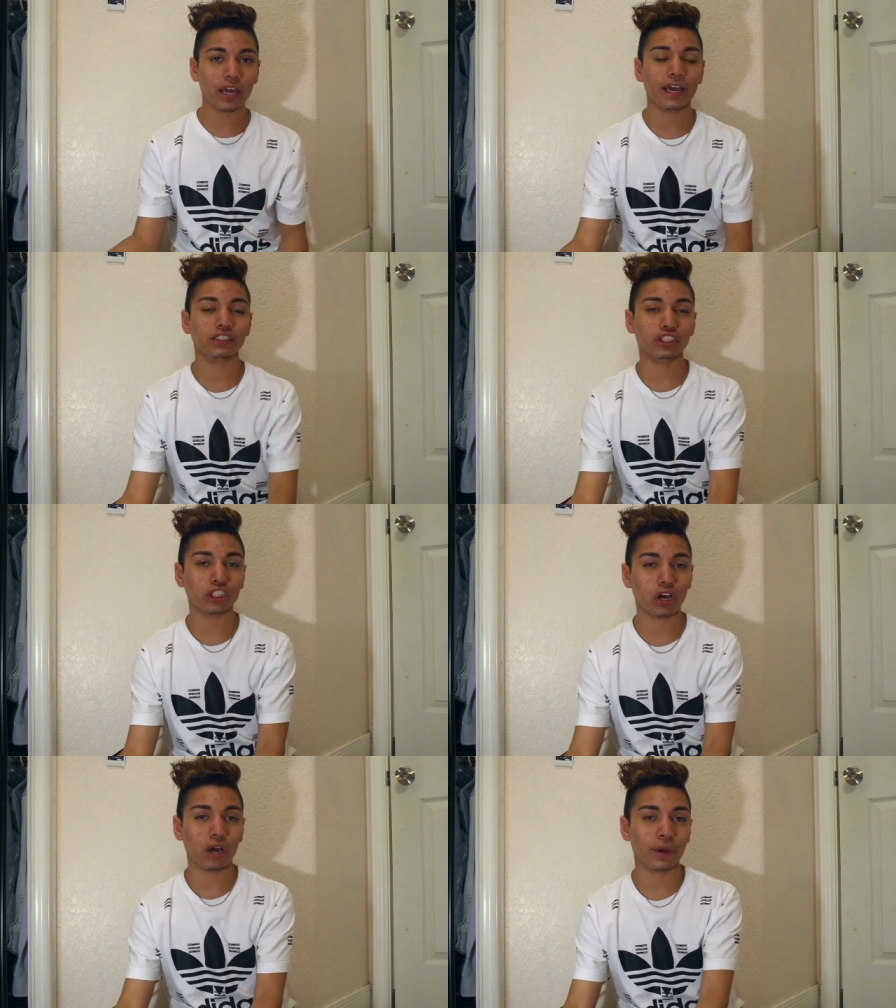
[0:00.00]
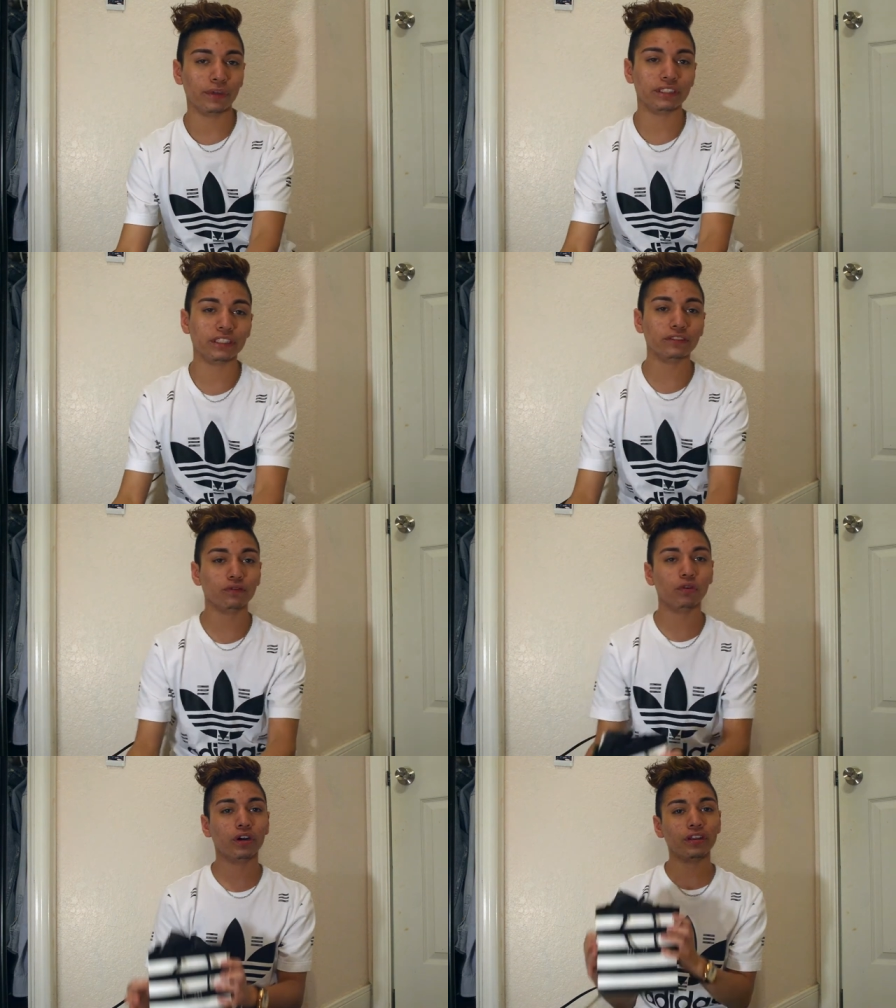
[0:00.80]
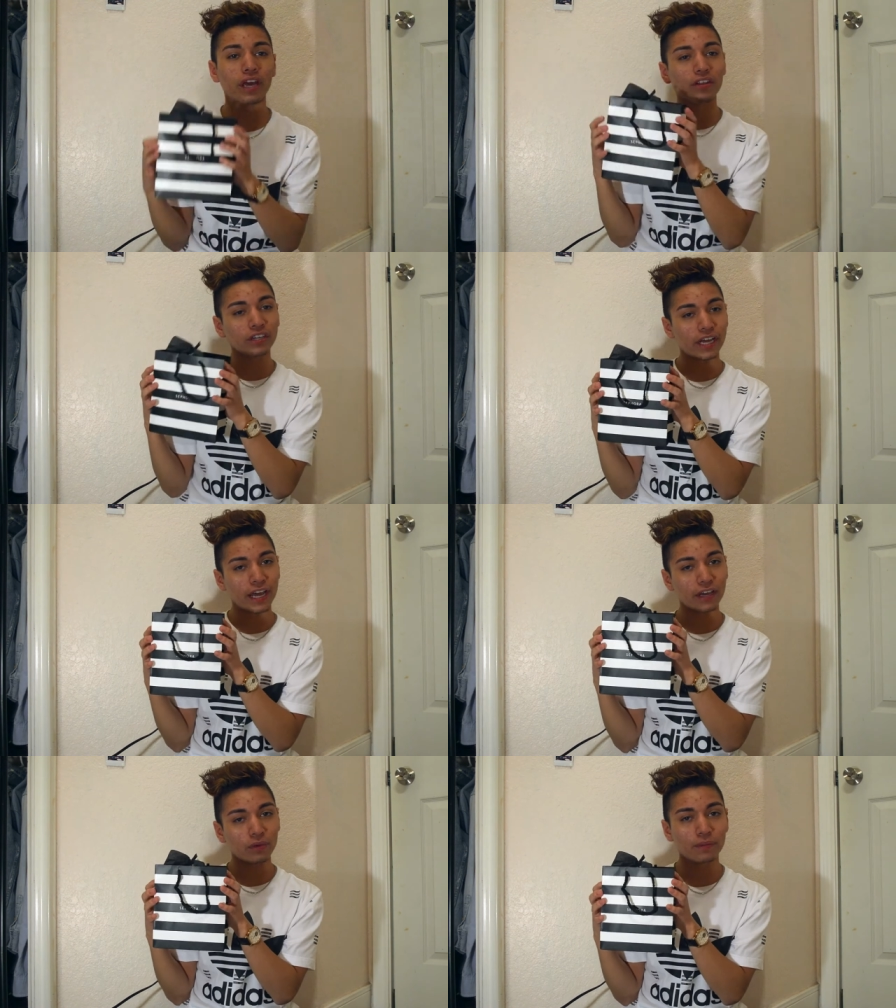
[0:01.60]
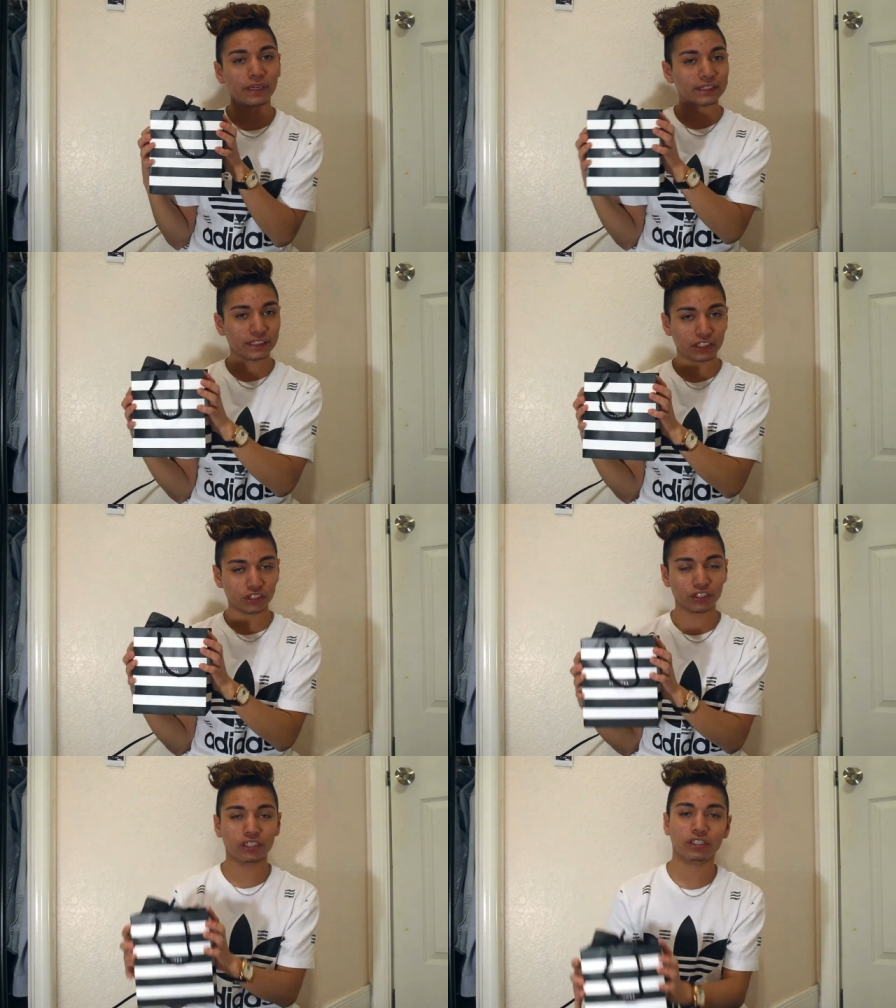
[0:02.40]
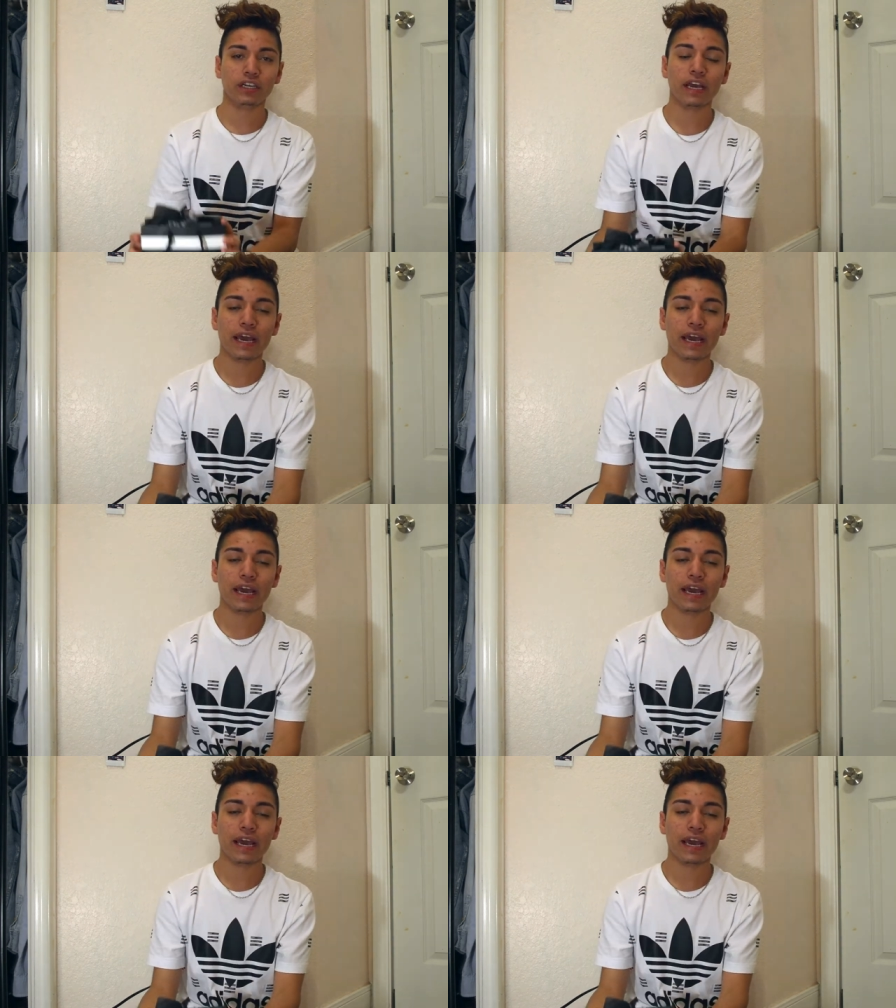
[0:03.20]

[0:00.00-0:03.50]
And so I went to Sephora the other day with my sister,